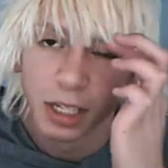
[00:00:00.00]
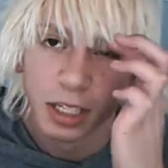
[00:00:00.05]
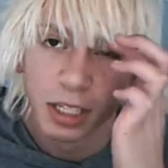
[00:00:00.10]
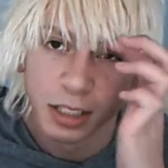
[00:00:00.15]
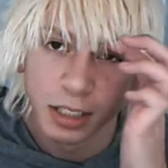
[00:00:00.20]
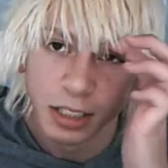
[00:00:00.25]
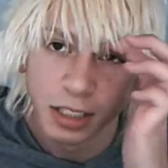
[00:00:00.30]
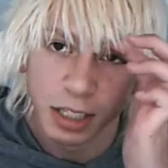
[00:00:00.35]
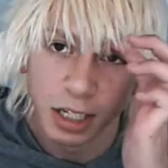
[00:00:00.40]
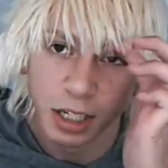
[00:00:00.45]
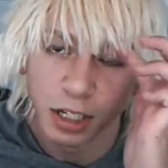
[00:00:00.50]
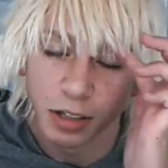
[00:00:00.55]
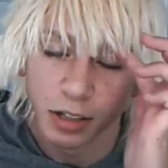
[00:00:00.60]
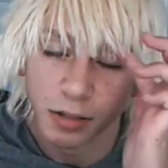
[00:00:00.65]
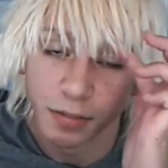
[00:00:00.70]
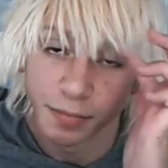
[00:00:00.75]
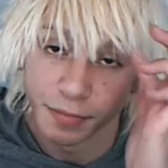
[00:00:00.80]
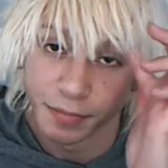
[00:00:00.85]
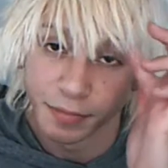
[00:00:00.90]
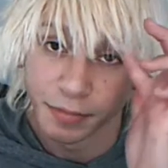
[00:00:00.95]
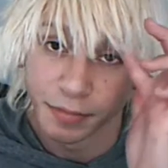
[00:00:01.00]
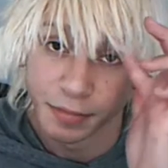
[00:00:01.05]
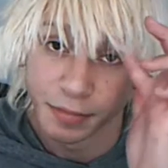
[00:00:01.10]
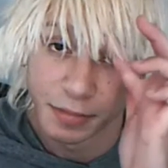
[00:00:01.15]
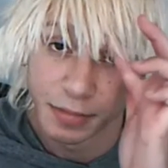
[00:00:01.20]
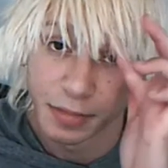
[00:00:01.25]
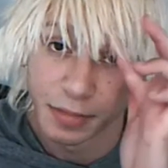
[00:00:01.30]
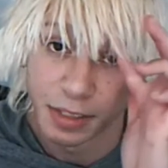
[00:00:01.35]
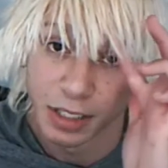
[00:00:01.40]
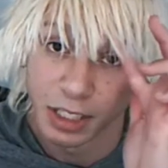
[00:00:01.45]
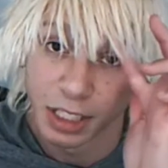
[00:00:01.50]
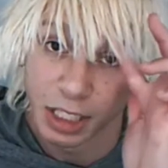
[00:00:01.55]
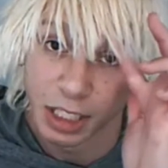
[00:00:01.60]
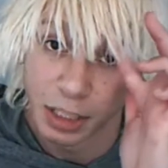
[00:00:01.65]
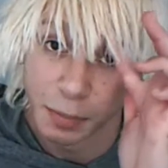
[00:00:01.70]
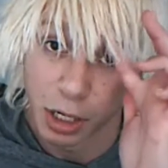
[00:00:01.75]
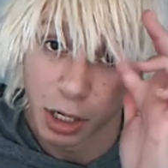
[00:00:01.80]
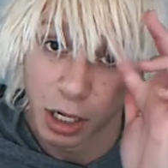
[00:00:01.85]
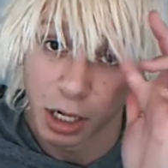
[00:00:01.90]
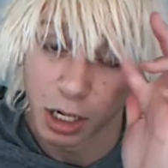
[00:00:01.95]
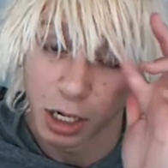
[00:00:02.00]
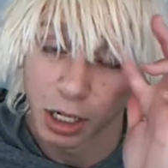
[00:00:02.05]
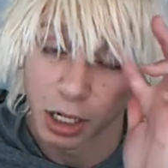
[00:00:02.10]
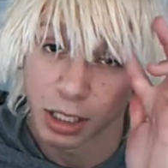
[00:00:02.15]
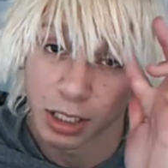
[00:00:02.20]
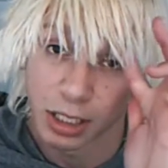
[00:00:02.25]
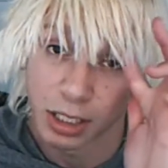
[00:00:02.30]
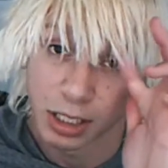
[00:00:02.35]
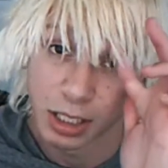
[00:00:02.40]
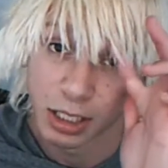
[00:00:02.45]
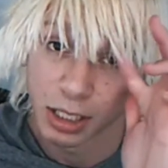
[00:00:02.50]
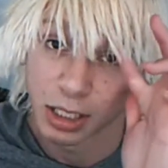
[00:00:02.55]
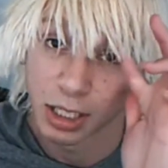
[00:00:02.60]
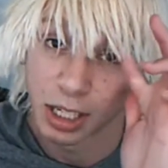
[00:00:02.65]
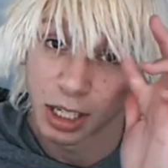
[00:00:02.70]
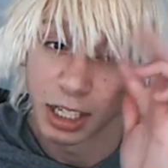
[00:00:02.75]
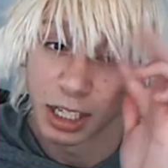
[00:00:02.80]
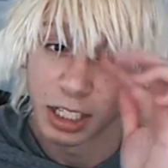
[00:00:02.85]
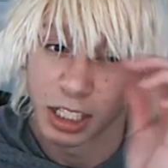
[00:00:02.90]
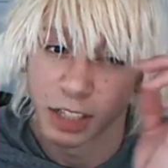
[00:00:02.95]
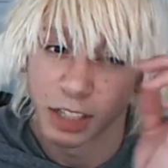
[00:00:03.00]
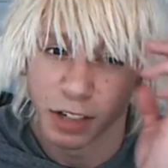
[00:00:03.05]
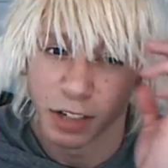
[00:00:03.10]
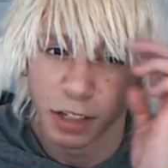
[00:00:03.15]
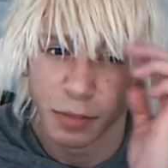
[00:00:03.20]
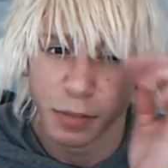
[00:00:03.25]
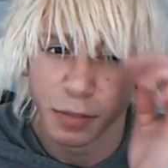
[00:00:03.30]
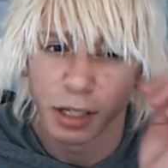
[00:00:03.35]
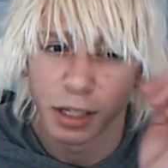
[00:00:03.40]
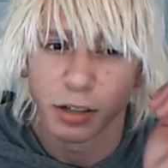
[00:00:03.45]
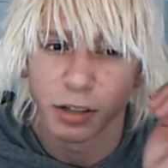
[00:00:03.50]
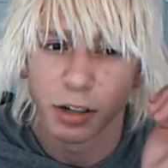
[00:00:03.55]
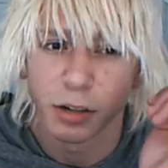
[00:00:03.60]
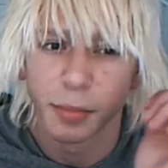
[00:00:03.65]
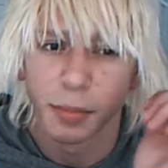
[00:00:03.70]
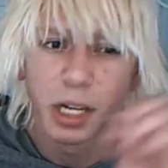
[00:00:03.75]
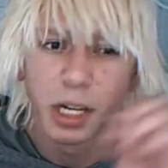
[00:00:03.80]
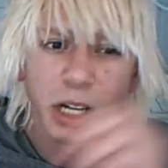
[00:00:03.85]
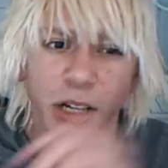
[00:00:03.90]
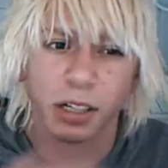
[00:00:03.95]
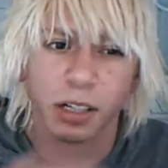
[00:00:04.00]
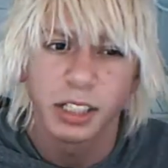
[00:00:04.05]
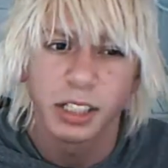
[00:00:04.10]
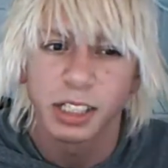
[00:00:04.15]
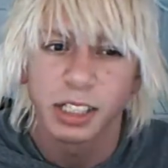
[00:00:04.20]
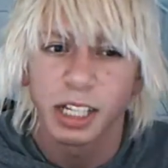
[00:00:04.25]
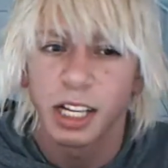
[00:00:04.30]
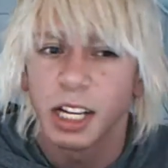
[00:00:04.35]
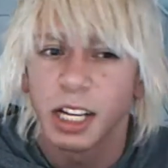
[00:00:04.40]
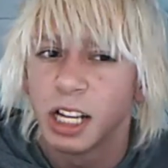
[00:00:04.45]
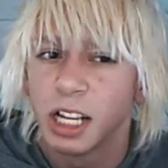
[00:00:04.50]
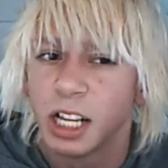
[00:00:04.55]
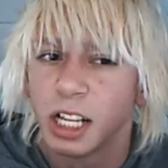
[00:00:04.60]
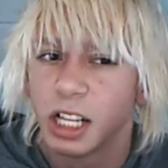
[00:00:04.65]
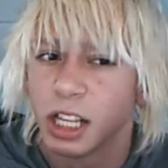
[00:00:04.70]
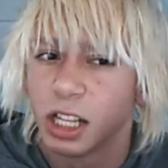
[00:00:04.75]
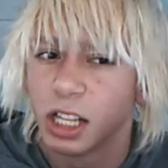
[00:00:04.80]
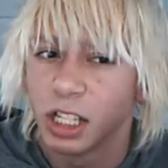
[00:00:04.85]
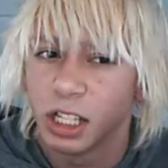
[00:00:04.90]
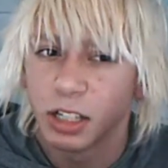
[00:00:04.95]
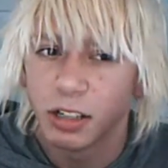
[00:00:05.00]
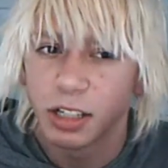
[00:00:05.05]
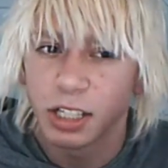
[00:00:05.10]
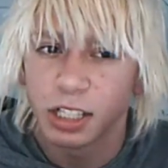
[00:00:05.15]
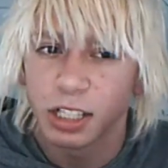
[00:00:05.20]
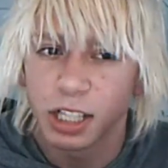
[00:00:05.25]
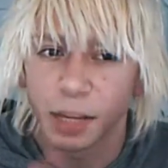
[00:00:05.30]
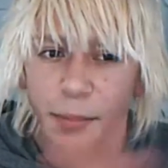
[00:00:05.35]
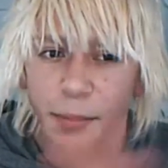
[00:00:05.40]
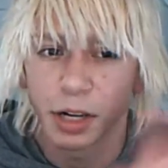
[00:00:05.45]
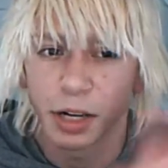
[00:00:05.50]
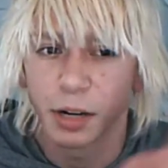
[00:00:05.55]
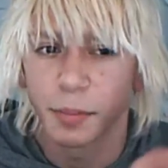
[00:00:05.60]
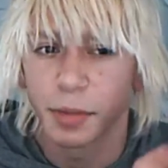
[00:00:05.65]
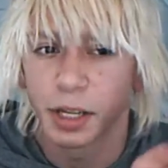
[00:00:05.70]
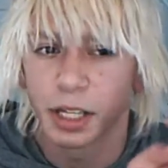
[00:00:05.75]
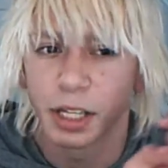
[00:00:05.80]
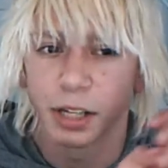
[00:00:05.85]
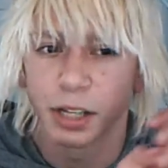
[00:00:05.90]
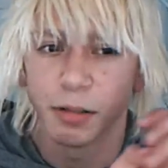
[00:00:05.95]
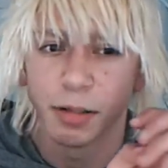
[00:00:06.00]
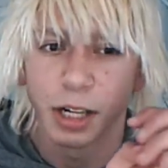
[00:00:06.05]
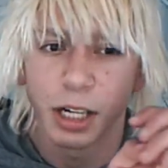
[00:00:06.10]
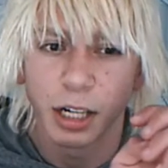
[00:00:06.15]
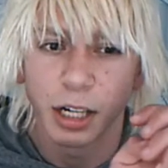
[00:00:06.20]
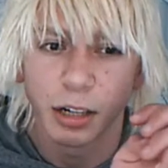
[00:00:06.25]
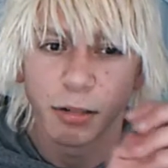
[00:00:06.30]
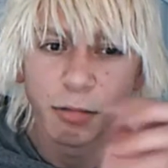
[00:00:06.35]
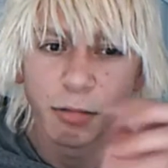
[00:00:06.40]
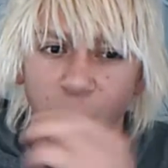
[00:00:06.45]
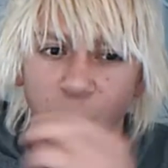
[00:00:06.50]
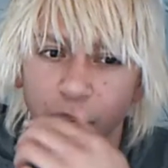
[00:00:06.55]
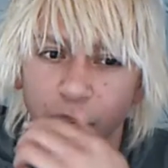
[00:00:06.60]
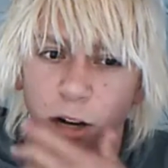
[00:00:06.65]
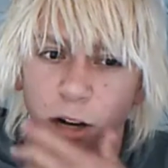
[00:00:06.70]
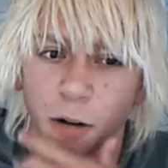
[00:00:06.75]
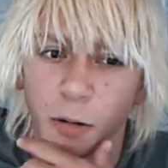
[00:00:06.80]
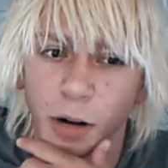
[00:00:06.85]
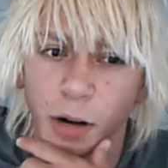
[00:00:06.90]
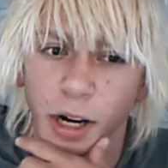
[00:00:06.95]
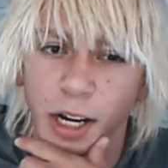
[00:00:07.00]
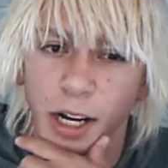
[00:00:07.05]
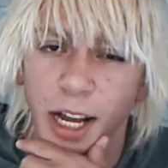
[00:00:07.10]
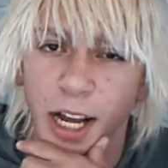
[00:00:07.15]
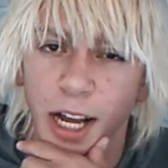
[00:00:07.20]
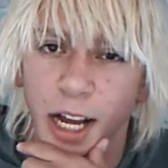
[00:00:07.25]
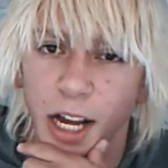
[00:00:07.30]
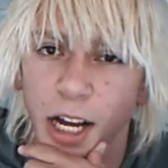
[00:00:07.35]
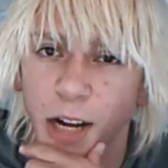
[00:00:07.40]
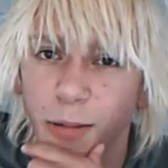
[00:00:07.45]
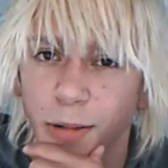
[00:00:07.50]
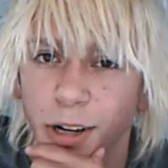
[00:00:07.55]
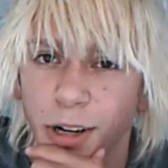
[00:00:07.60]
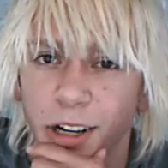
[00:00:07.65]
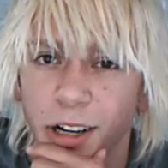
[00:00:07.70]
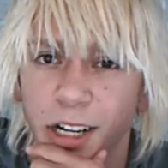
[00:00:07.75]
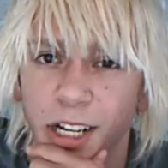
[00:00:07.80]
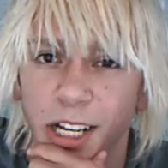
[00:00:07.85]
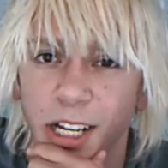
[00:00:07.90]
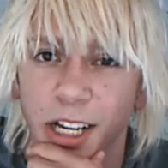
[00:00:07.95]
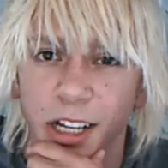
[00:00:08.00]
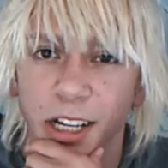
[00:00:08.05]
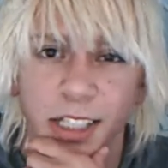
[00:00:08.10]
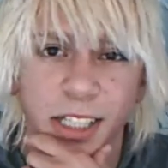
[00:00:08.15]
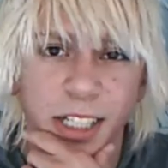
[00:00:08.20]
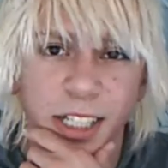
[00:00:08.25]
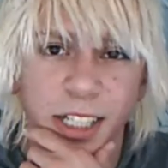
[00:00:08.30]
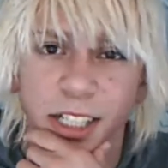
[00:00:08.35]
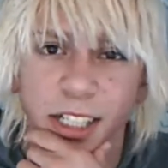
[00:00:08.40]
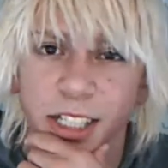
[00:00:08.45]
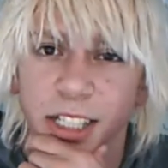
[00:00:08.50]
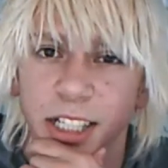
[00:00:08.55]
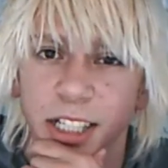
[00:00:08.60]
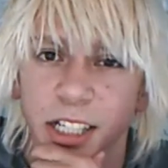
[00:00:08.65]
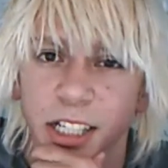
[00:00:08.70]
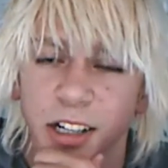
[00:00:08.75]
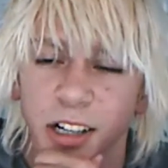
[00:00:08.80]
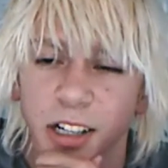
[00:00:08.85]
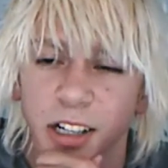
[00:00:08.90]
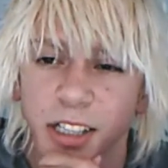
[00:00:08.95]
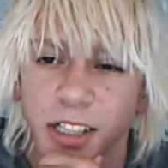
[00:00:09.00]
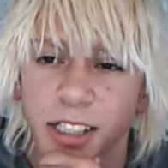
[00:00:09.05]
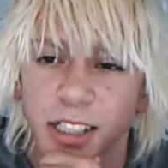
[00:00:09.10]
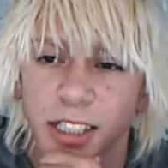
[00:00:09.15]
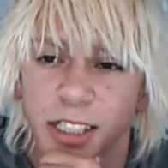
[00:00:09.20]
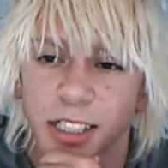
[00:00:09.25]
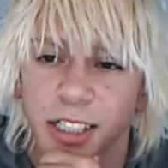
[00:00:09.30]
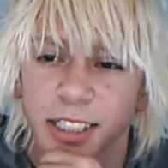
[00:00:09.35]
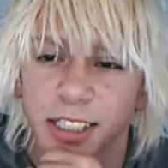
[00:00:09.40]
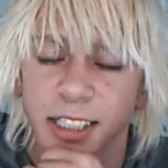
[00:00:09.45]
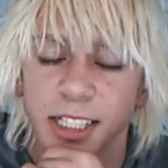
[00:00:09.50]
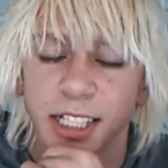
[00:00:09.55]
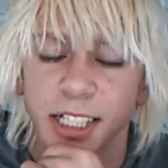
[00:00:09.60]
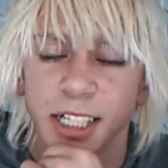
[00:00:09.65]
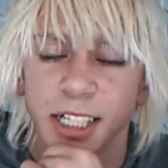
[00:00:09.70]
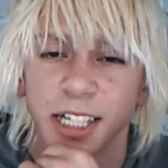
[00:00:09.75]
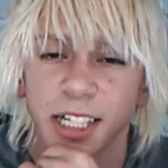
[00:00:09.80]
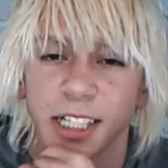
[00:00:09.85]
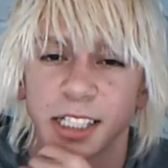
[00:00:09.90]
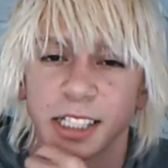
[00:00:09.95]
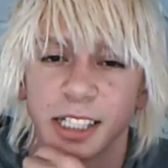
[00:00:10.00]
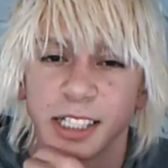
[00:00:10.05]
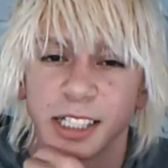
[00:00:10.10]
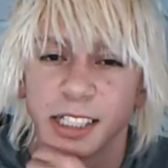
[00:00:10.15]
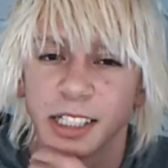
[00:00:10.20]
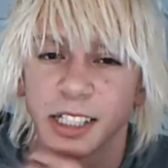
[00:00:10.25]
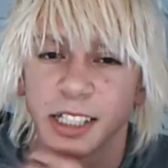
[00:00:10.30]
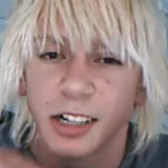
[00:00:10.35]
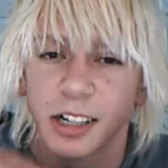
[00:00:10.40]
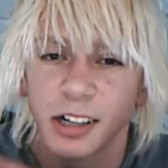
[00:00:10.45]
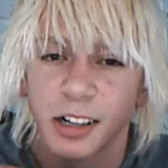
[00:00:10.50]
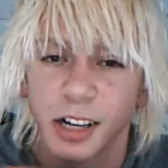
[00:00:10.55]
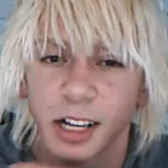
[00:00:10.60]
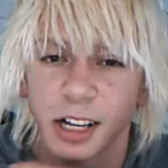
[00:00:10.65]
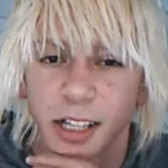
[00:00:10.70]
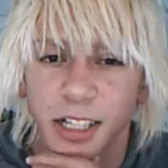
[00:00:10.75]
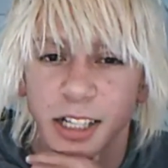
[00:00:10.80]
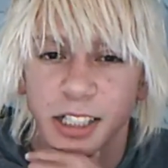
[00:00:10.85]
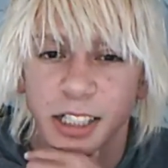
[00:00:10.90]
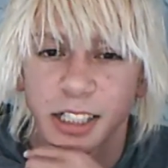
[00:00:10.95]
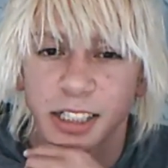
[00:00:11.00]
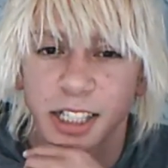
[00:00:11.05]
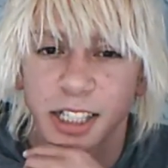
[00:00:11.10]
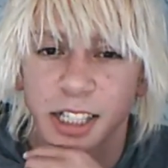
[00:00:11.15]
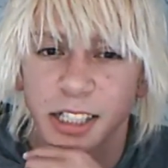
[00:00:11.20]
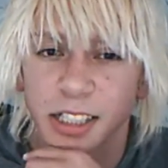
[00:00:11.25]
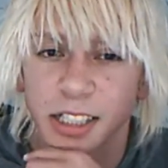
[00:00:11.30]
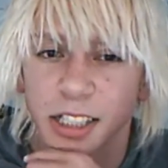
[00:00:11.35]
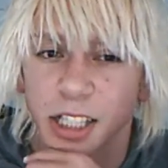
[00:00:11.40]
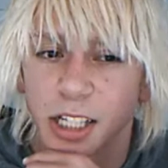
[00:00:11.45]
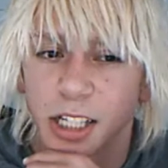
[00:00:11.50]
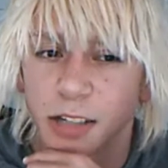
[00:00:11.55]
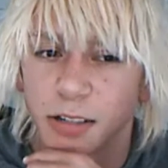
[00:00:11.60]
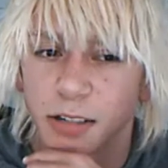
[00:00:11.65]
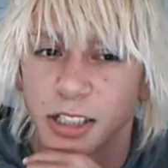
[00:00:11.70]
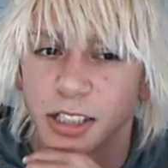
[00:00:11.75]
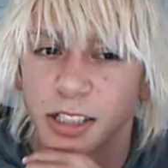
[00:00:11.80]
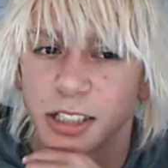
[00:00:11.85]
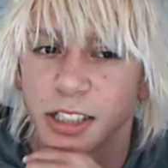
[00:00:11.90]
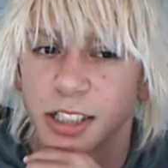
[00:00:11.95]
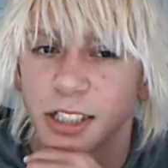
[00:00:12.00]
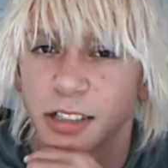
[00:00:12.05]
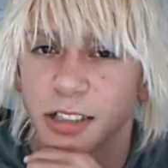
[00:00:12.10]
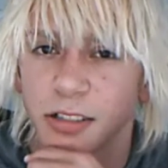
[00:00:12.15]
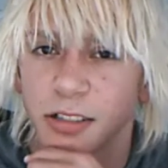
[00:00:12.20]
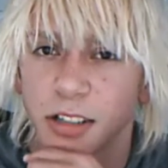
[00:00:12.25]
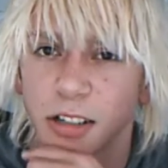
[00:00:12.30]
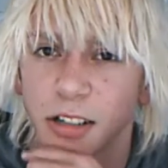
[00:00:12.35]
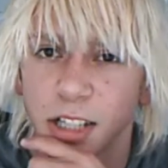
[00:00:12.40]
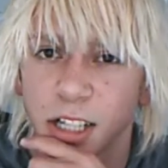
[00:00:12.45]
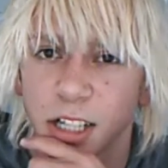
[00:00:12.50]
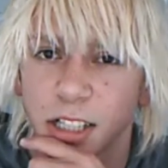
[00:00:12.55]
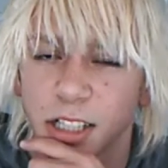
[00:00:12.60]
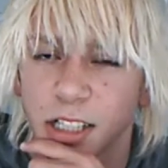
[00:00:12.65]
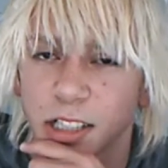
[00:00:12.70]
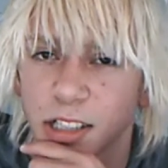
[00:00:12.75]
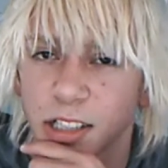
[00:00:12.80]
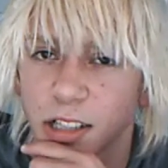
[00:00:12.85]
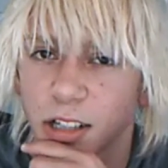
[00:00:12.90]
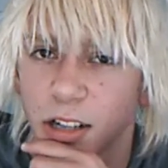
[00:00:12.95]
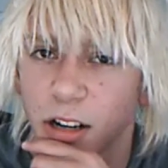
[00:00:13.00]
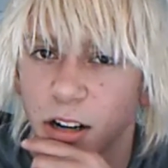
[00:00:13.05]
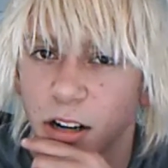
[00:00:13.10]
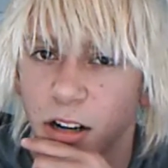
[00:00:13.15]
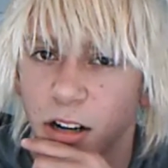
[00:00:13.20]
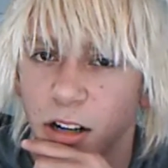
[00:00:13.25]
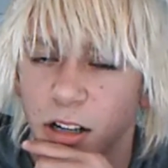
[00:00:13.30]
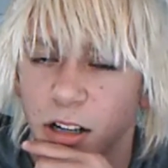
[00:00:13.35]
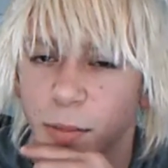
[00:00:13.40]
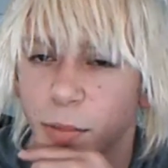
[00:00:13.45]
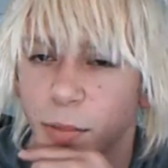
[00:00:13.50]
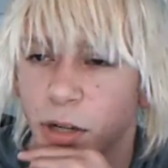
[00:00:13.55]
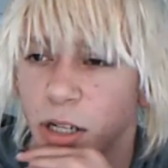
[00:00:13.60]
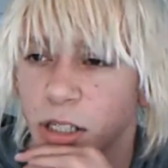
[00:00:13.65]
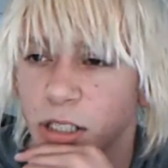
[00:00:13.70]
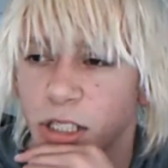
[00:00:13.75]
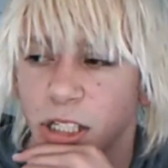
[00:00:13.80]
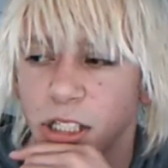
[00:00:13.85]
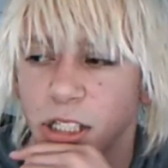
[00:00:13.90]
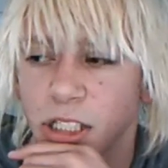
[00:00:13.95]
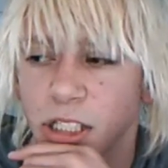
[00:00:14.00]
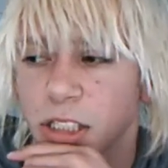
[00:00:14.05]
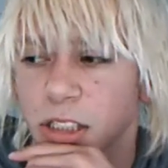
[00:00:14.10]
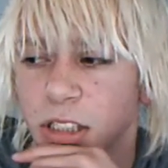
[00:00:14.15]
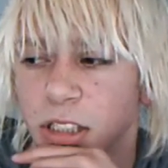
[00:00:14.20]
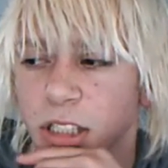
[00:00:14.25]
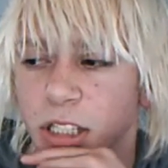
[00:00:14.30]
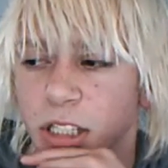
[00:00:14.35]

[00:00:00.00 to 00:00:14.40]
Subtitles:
So she parks and she rings my doorbell and she's like, Lewis, I'm here to pick you up. We're going to go work out. We're going to get skinny and all of this. There's a car. And then she said, Lewis, do you know that there's a car parked out here?